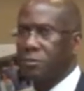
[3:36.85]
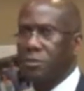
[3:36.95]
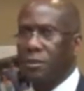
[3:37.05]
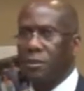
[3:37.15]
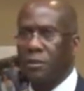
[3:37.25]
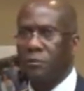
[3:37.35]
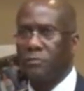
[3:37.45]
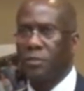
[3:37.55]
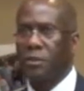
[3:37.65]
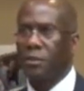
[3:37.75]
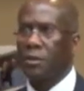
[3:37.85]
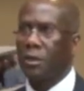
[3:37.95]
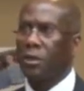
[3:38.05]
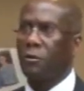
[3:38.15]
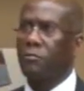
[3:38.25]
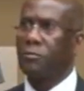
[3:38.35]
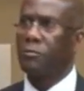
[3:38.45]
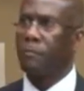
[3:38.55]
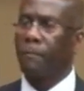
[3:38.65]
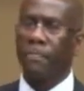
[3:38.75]
Ms. Conley, I
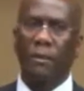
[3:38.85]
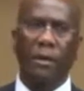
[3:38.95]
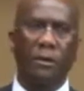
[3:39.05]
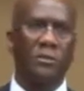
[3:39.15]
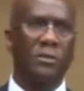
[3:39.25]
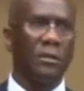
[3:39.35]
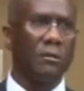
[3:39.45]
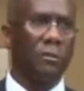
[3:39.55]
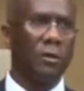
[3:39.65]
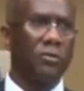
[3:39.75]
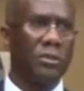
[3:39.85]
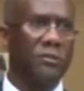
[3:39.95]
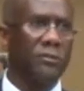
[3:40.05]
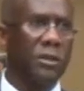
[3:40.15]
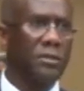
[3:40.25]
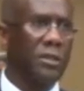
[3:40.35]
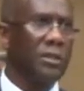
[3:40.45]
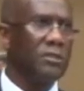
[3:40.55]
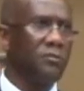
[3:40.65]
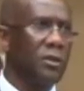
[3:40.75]
was telling him about Christopher, and I said
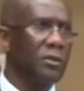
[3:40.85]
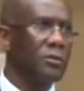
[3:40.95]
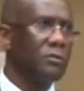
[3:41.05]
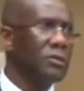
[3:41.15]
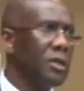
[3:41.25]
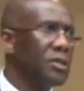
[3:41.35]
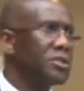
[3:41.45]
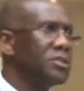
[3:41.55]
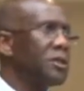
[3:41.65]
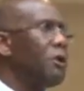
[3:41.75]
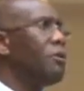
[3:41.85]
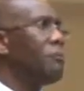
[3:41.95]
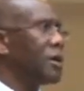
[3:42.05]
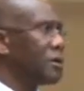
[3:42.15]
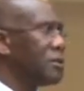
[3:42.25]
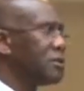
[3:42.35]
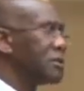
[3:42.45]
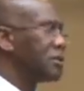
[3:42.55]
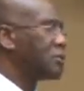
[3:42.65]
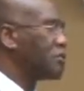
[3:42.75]
he's 42. She said, oh my goodness,
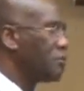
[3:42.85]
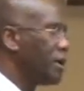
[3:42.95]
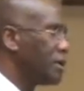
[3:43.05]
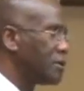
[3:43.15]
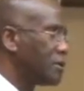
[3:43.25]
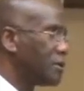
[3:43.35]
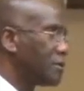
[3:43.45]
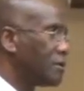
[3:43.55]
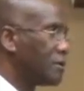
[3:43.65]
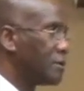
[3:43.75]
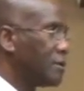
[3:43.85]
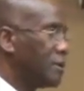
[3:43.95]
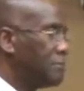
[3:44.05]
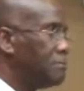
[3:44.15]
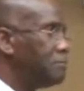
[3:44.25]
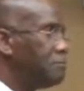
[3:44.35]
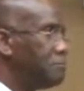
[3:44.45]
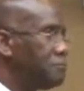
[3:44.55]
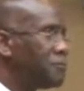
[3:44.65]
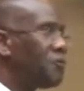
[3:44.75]
that's great.
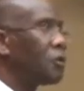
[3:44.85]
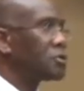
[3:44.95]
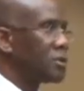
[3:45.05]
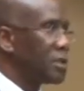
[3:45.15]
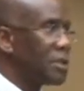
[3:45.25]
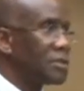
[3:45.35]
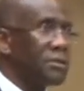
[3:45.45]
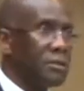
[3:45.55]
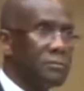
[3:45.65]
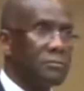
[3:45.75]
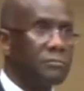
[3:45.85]
Folks, are you listening?